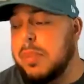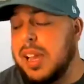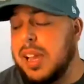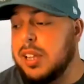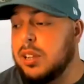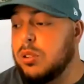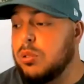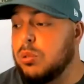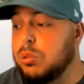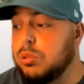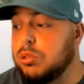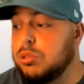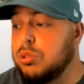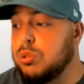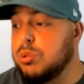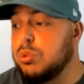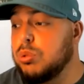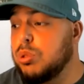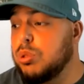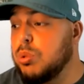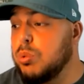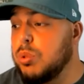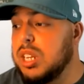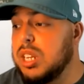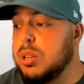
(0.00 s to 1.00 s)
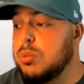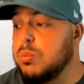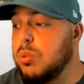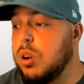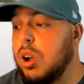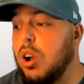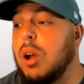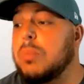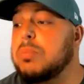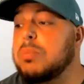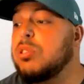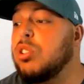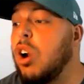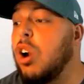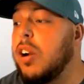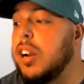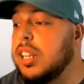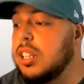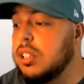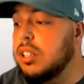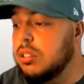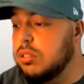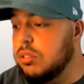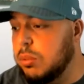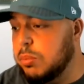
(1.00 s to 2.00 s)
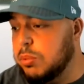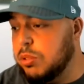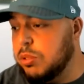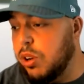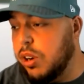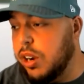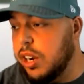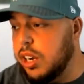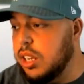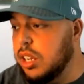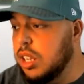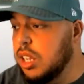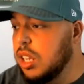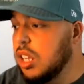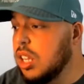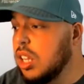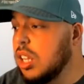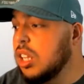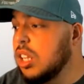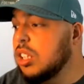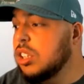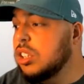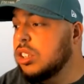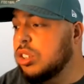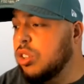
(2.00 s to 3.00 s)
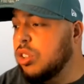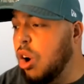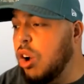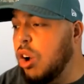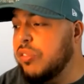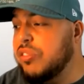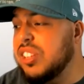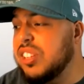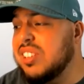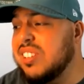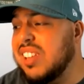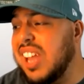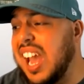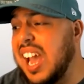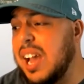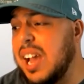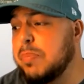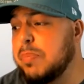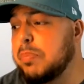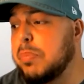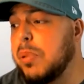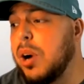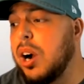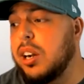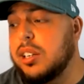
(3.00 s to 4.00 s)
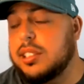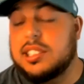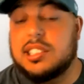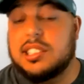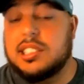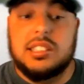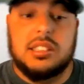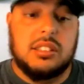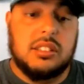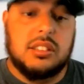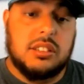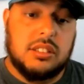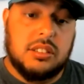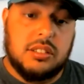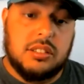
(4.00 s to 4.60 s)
Bengals, 2-3-1. I'm sorry. Dolphins at Bucks.